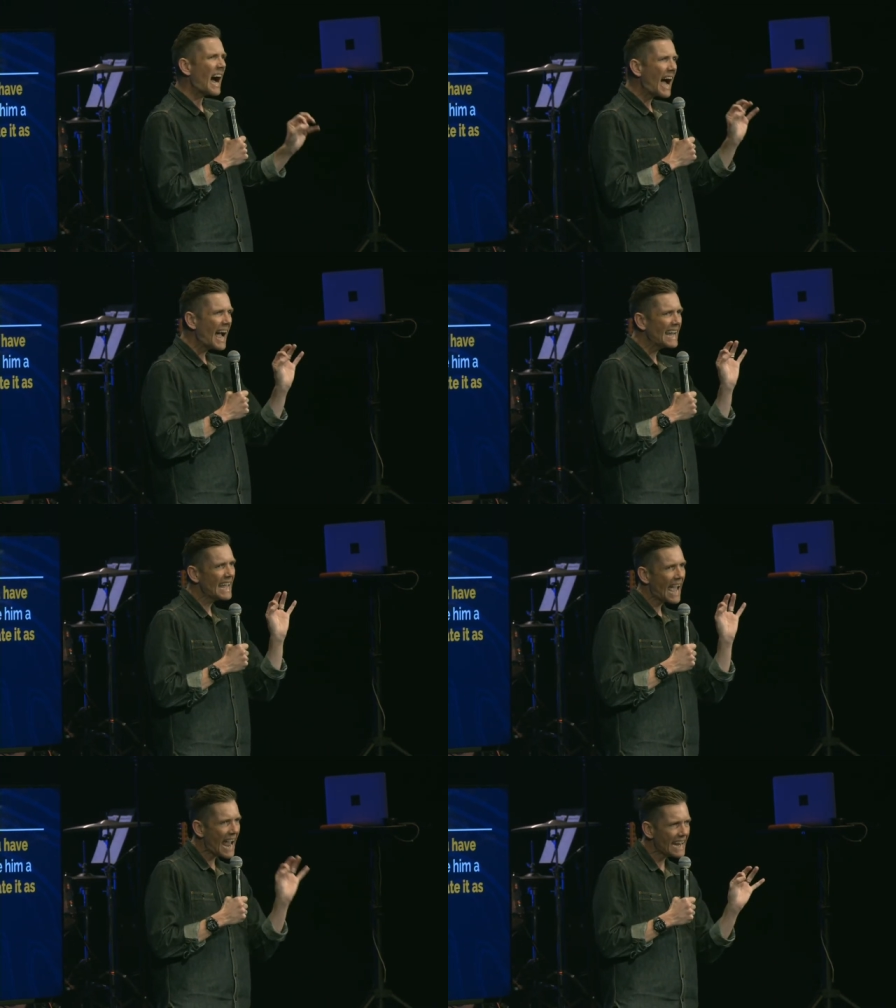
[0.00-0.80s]
I
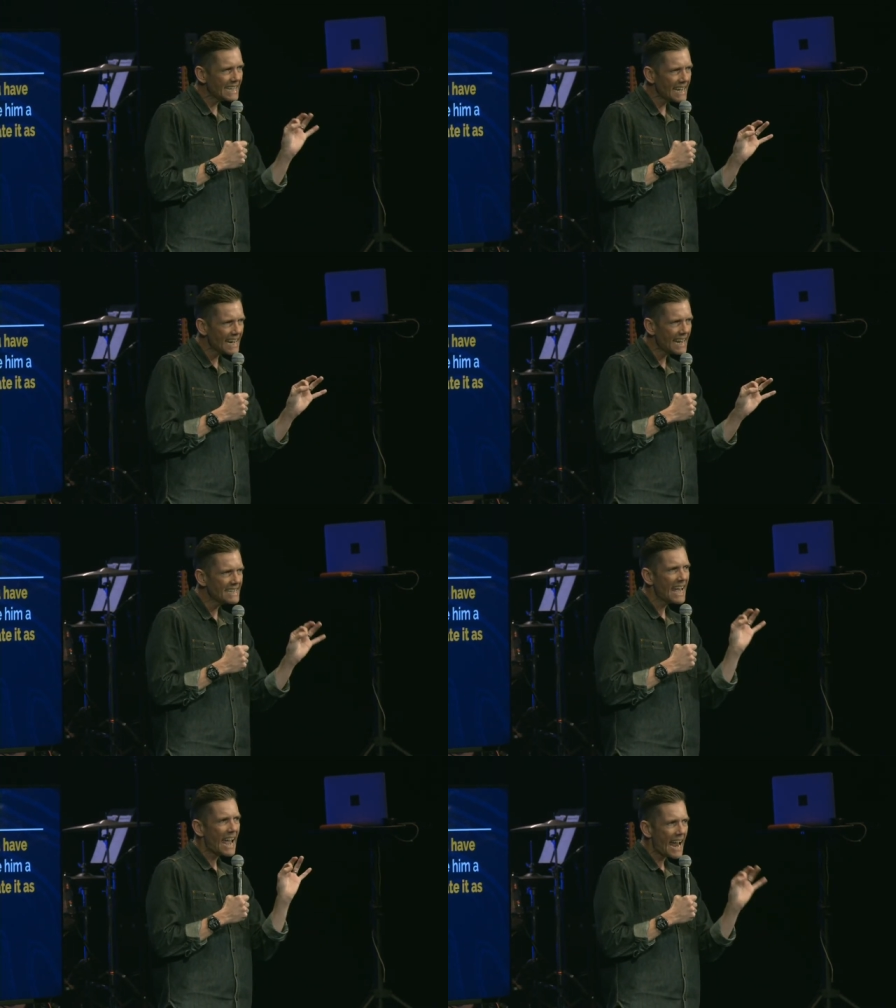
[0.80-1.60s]
hate, hate, hate,
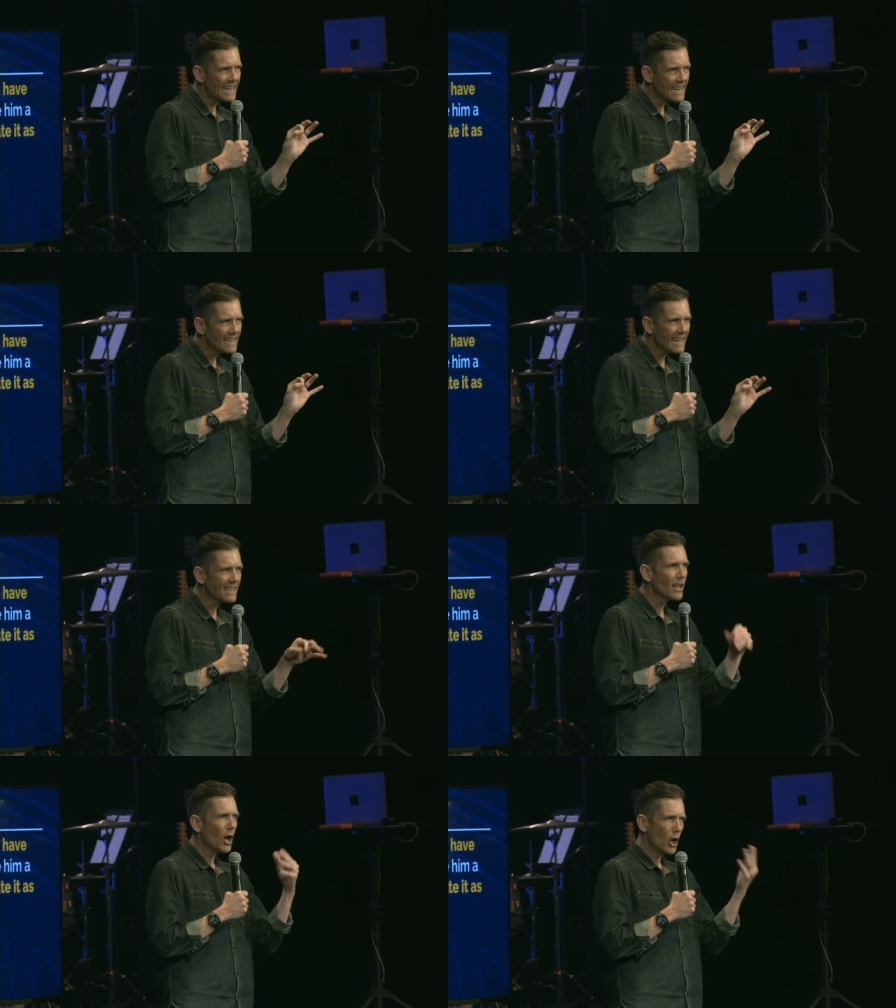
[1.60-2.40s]
hate, hate, hate,
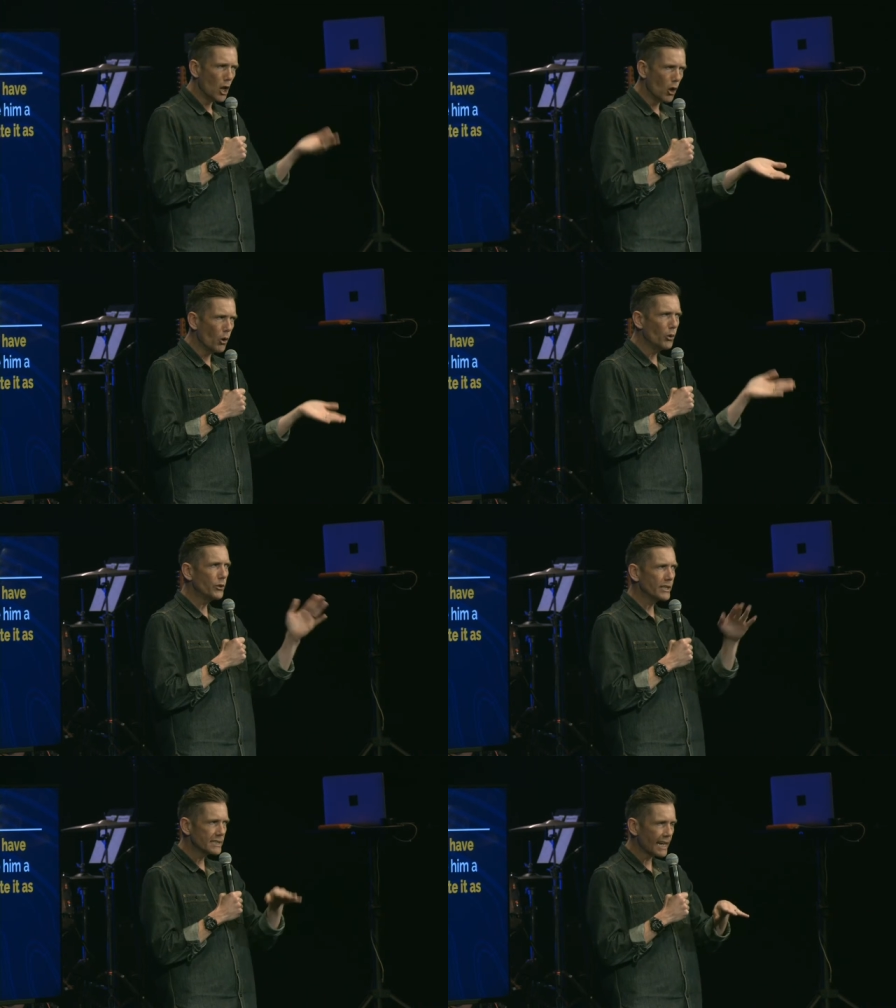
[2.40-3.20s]
loathe
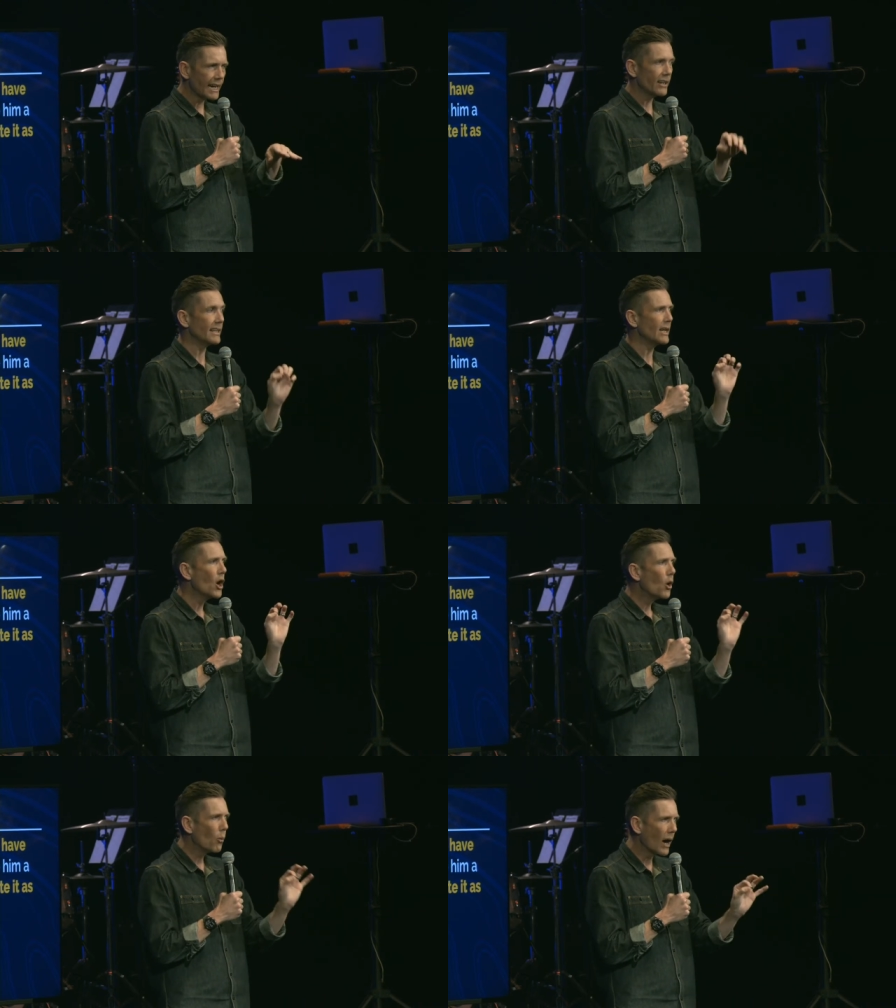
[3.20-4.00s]
entirely
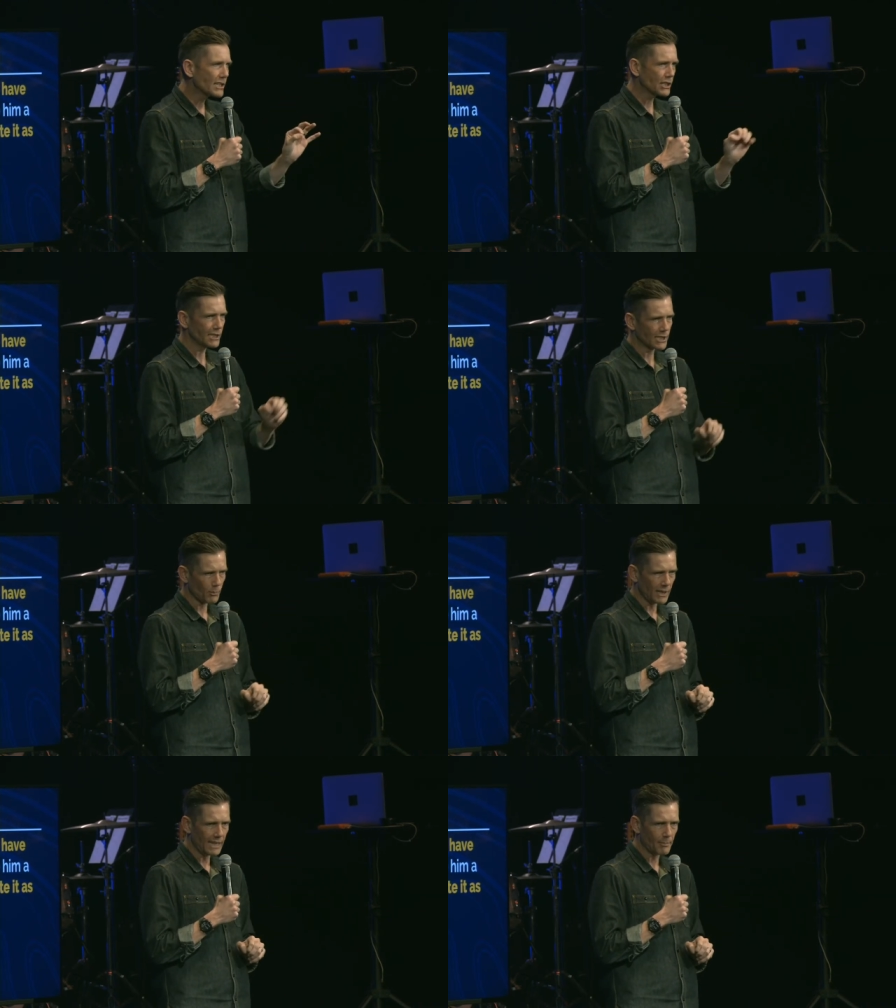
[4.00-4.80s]
watching
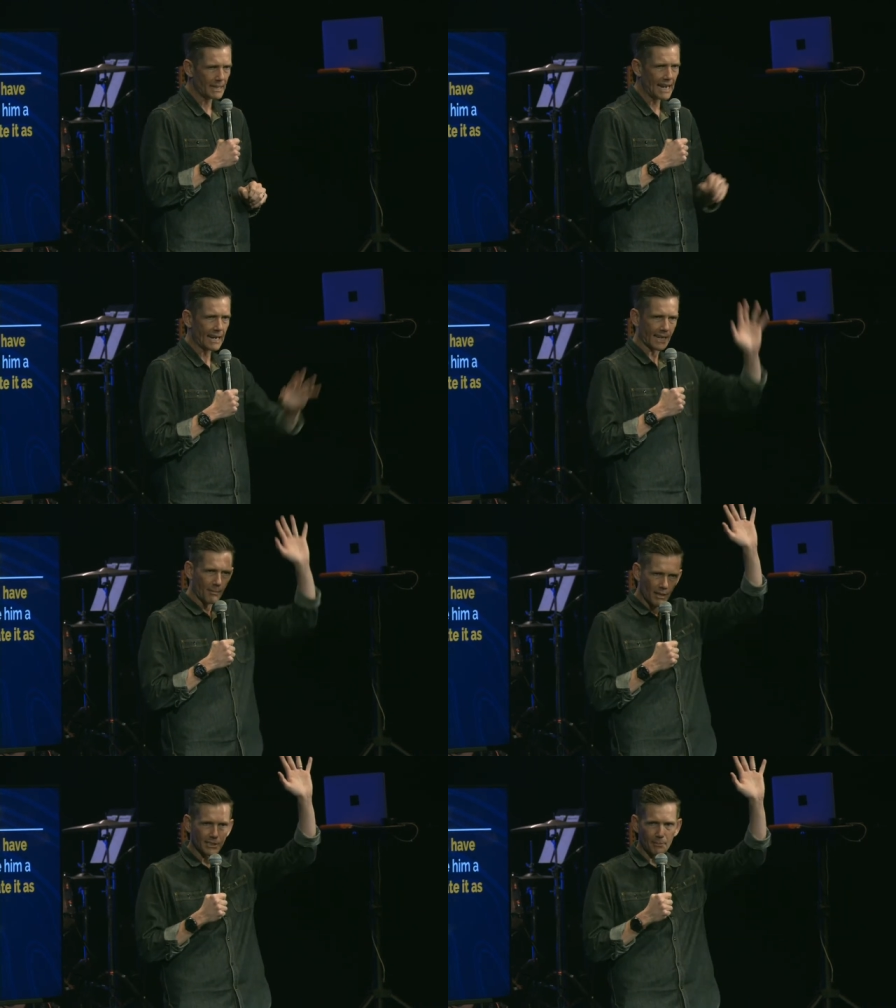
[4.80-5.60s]
someone eat a banana. Come
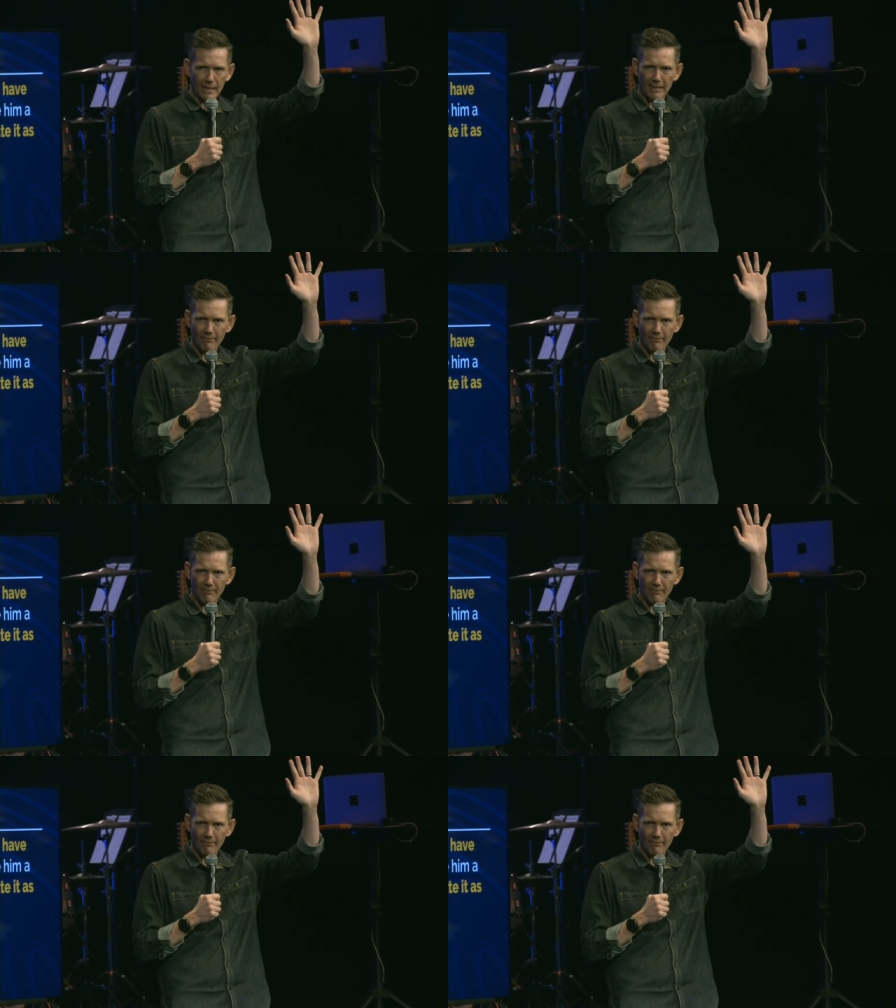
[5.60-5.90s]
on, somebody.